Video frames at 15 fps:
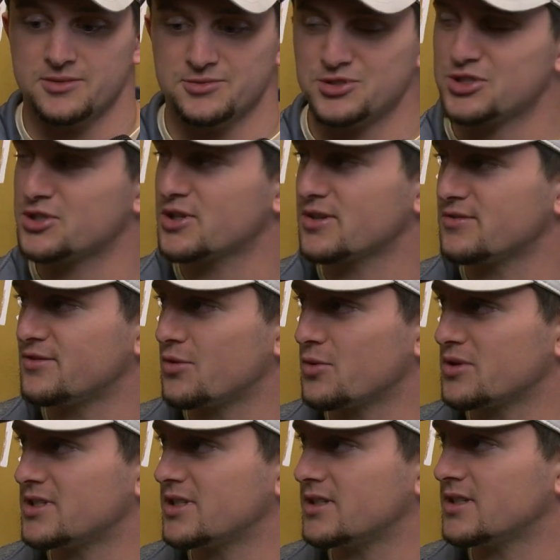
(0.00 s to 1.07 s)
just looking
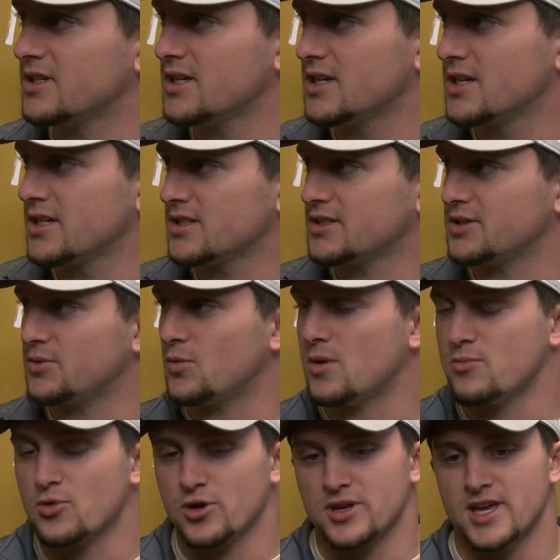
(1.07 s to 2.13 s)
forward to
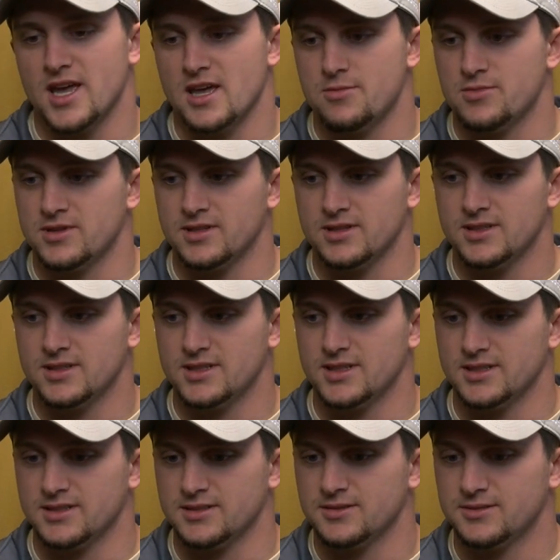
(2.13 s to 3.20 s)
one more game
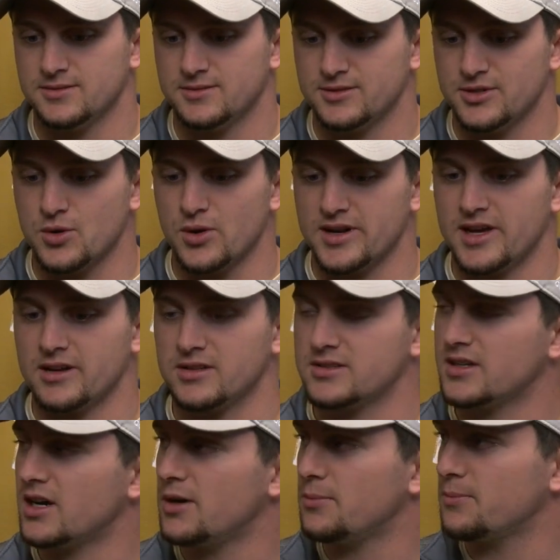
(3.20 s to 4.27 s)
and going out on
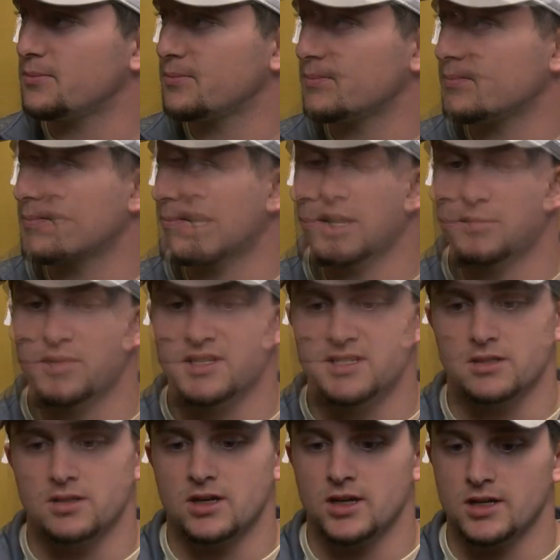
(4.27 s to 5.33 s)
top. Yeah, it means
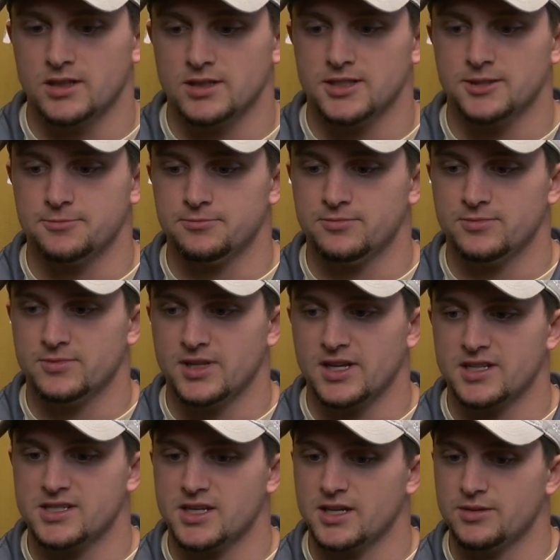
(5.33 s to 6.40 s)
a lot.
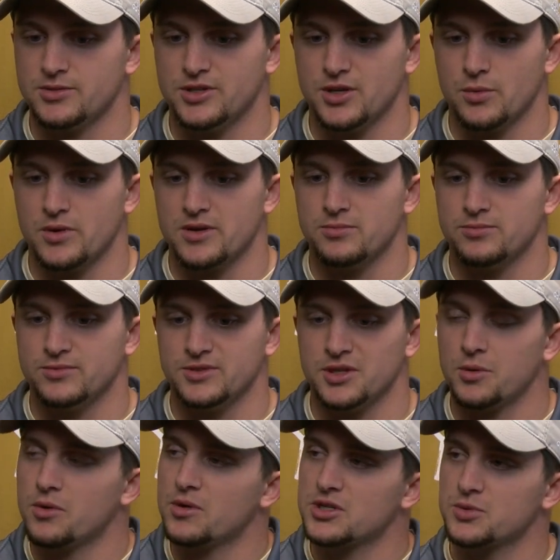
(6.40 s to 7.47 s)
Like I said, we
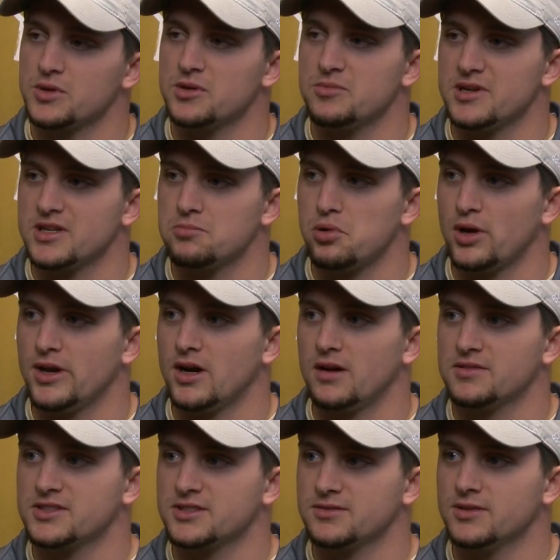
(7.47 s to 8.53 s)
wish we would be in the
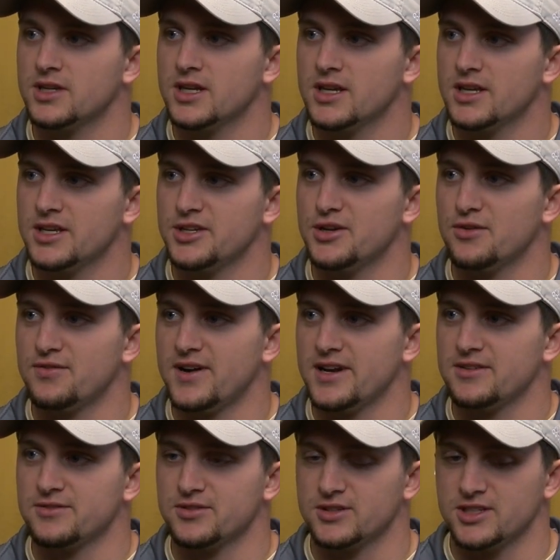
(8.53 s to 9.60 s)
playoffs, you know,
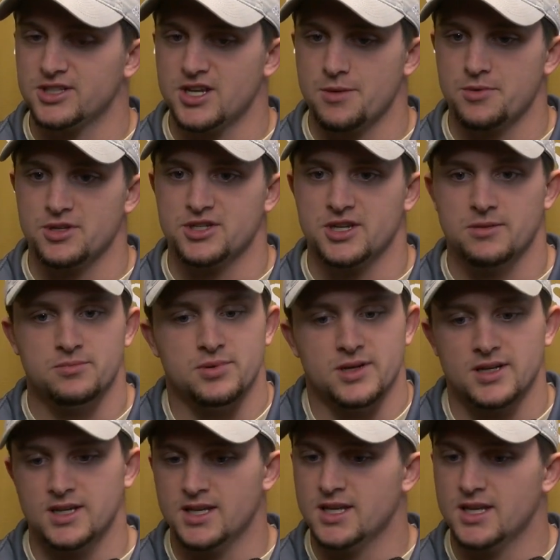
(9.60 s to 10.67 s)
fighting for the championship,
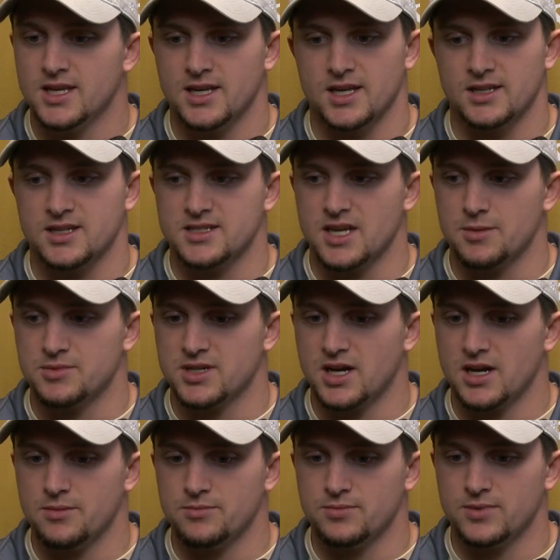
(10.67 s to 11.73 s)
but at the same
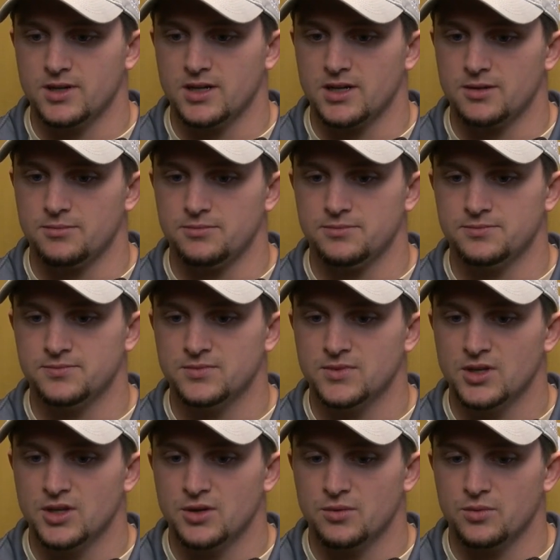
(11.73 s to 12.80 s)
time,
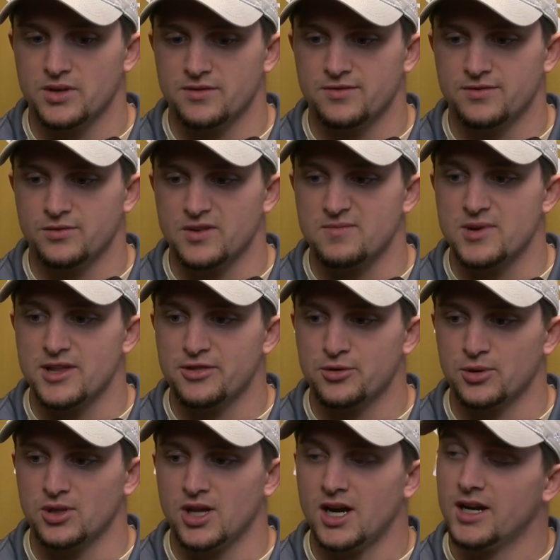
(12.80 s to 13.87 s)
We've been
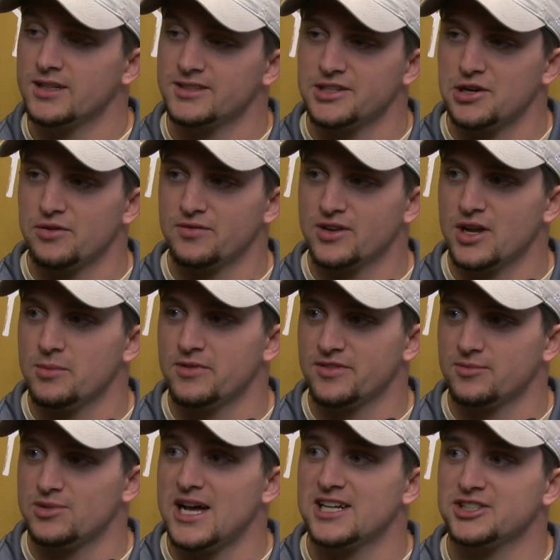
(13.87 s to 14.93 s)
through a lot, you know, coming
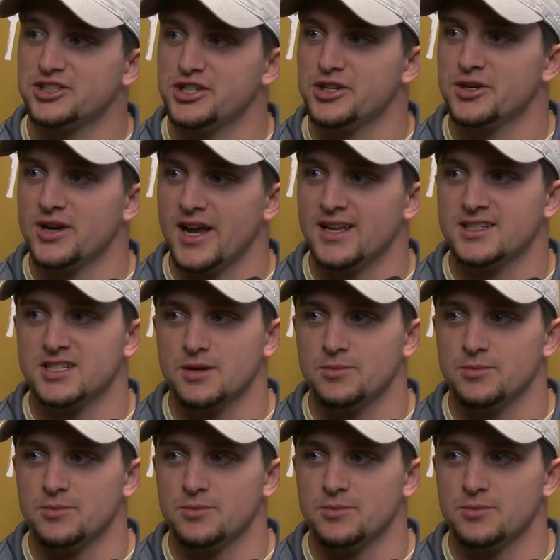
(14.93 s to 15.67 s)
from last year and